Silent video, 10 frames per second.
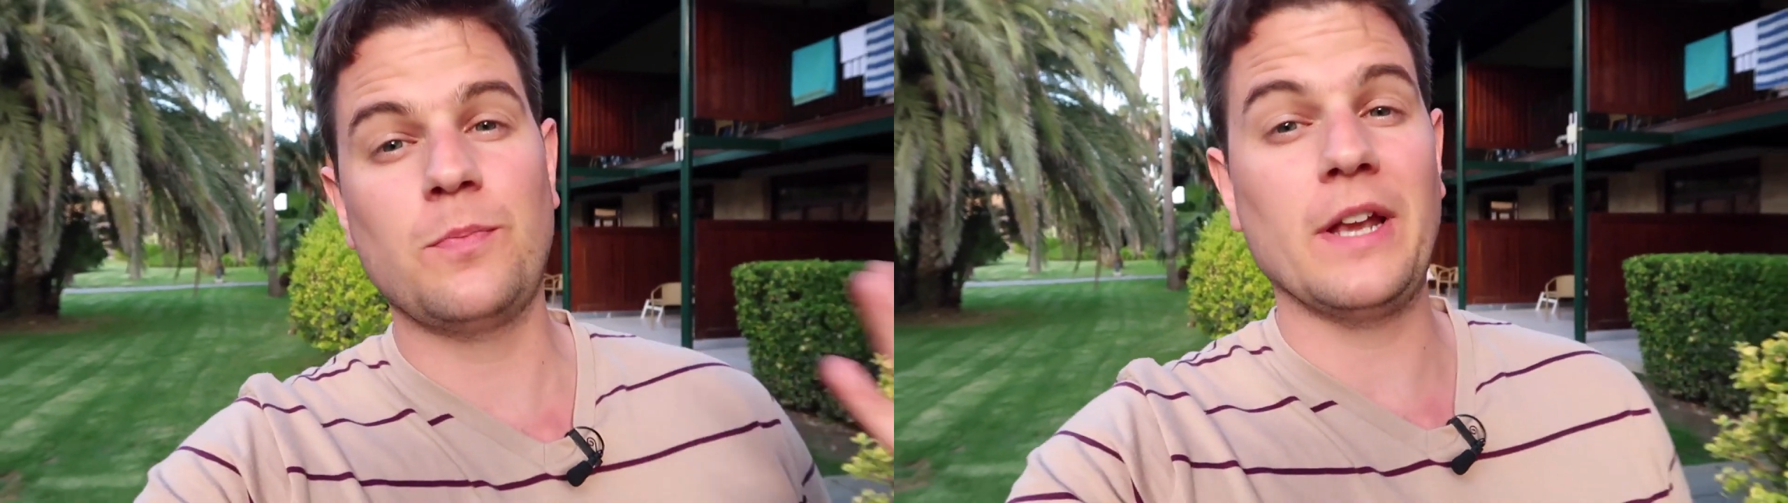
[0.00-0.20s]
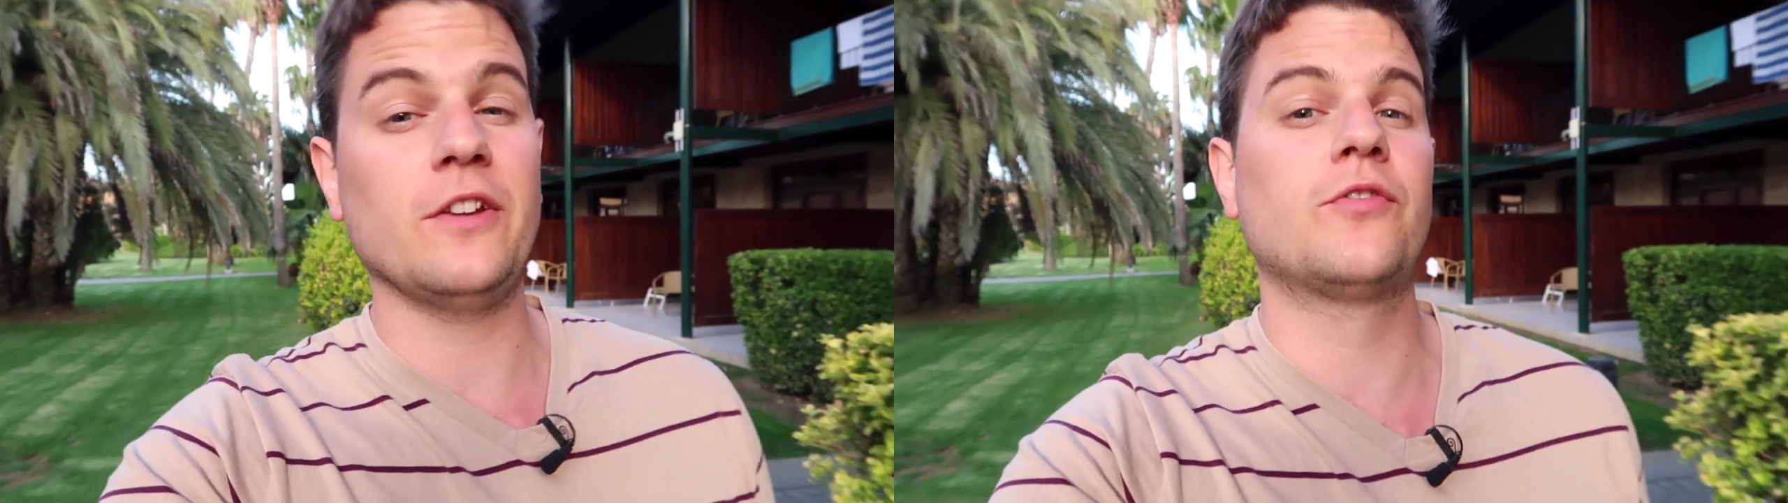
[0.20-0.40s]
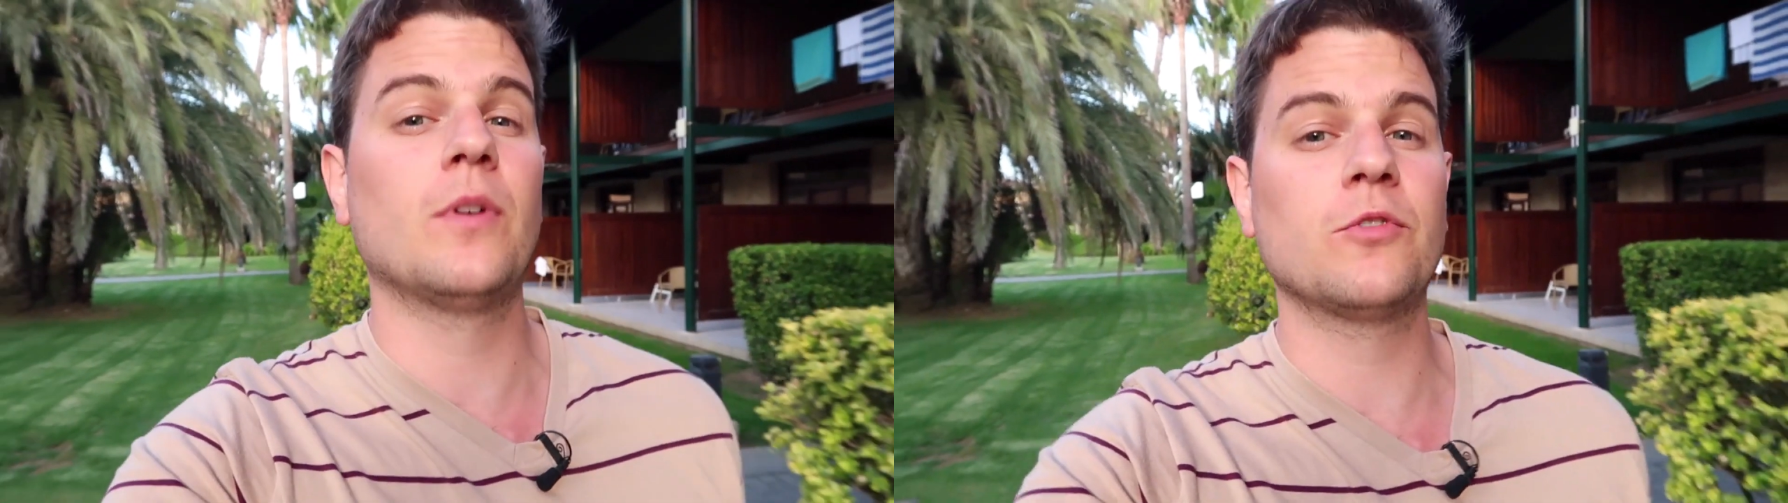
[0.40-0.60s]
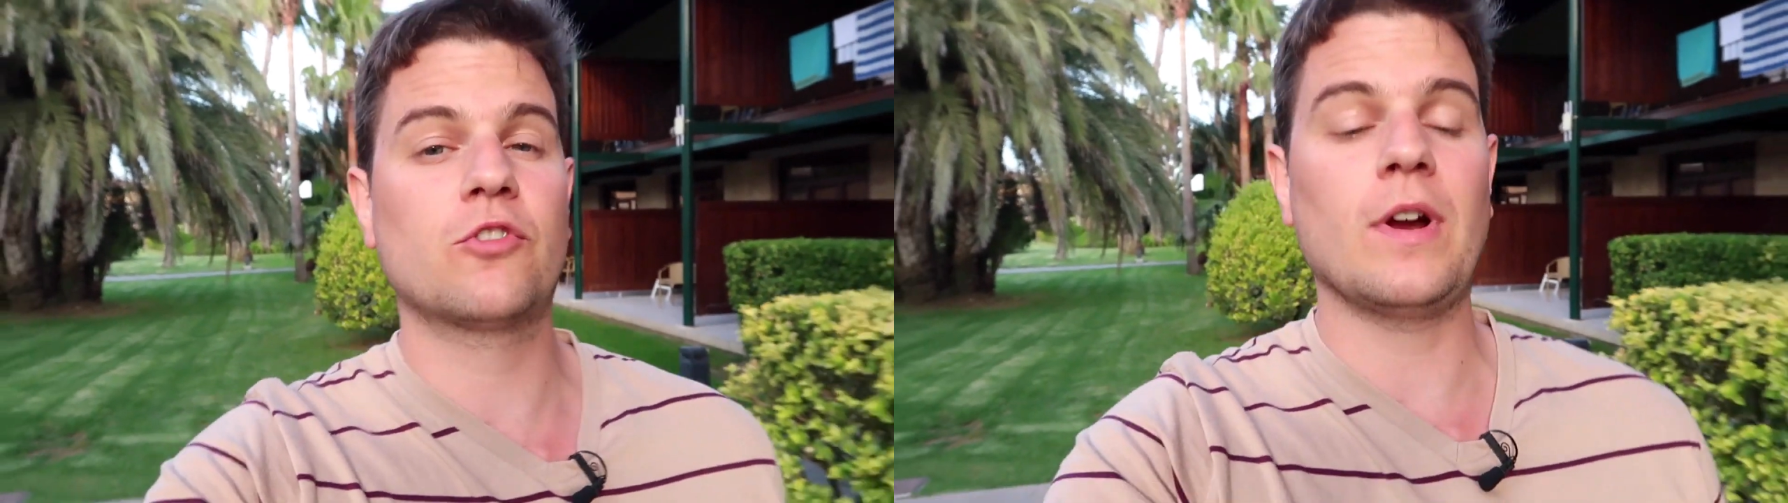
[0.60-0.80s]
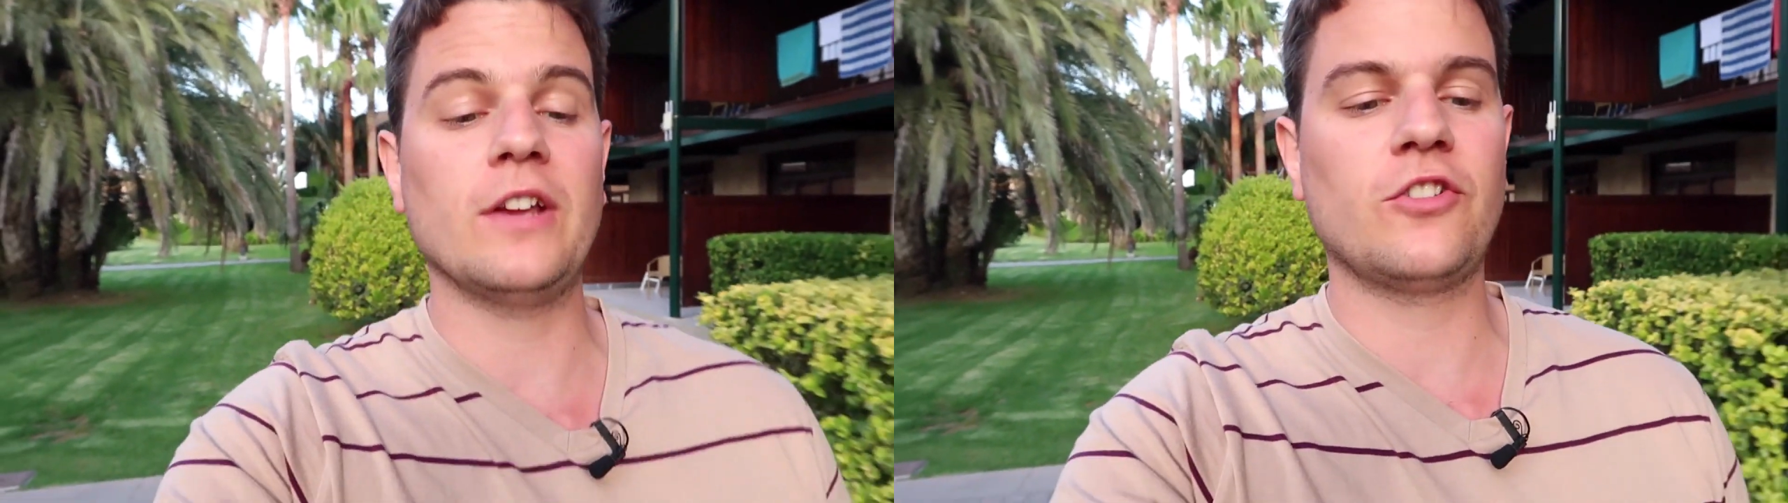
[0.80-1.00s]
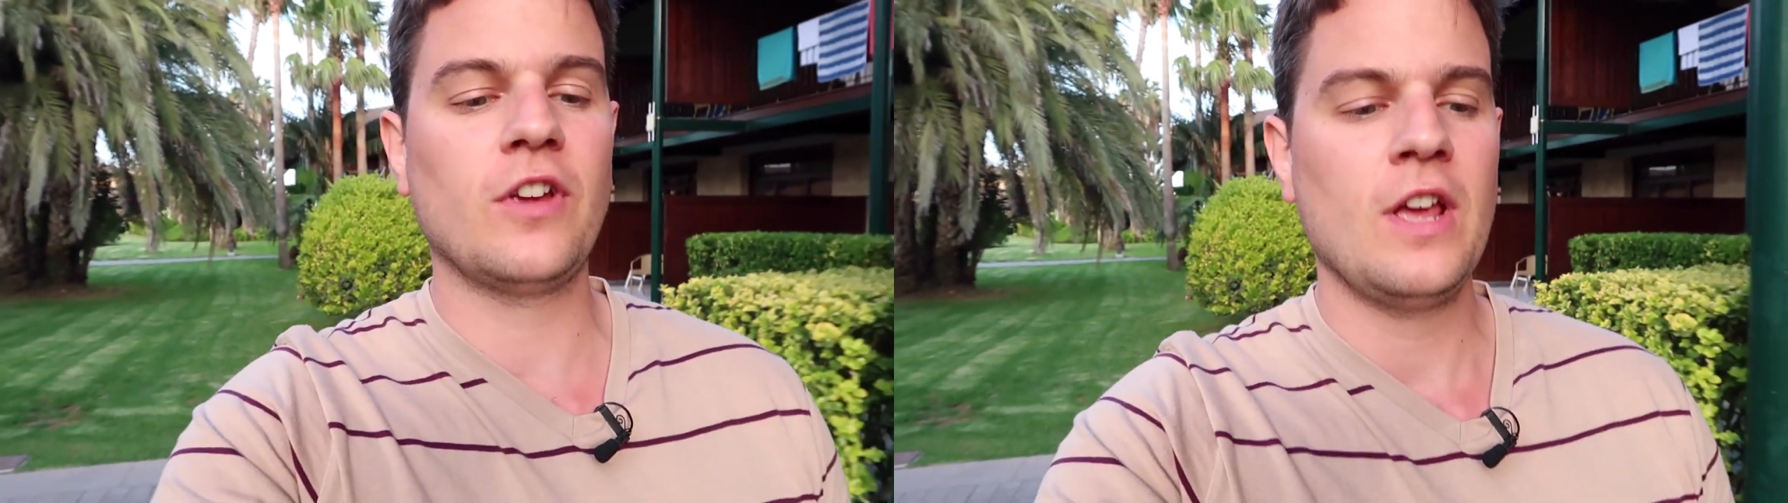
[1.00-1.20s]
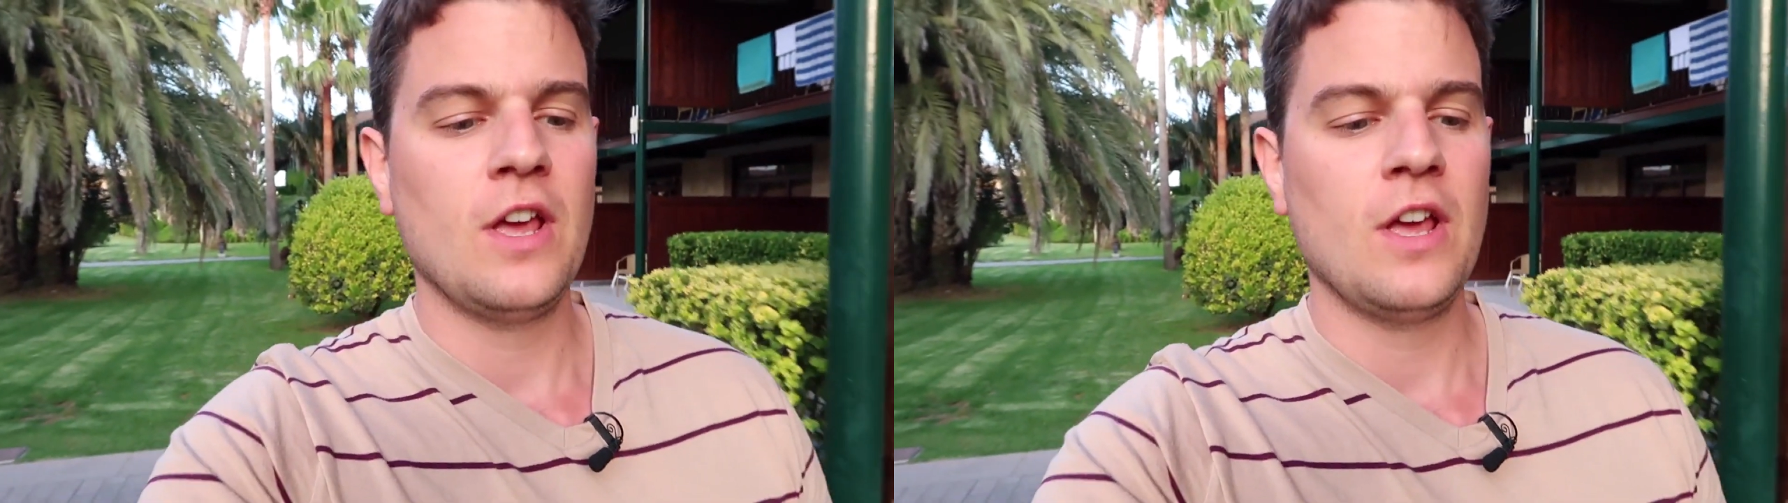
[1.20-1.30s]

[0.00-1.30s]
Spanish from scratch,